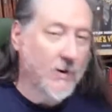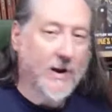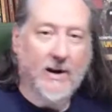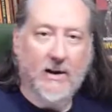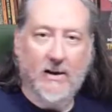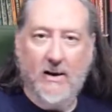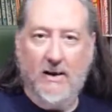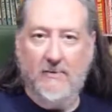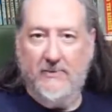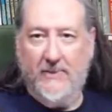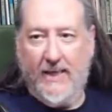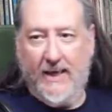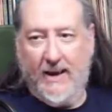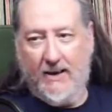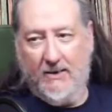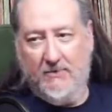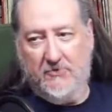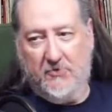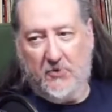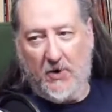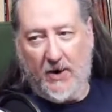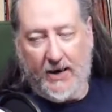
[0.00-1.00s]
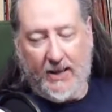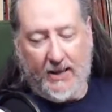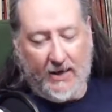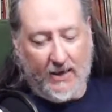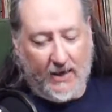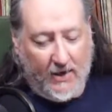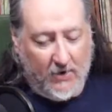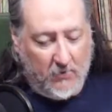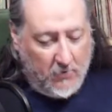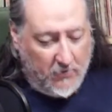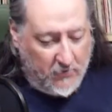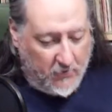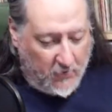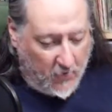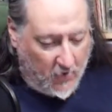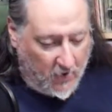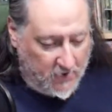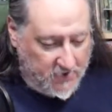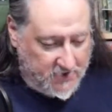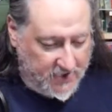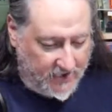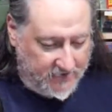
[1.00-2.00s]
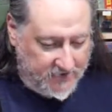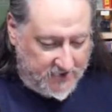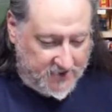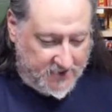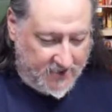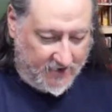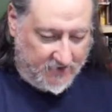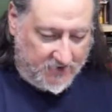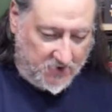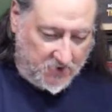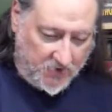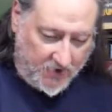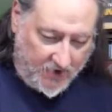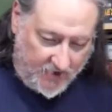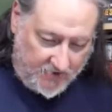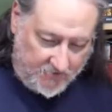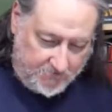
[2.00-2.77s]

enough of that on Friday night with 4077, right?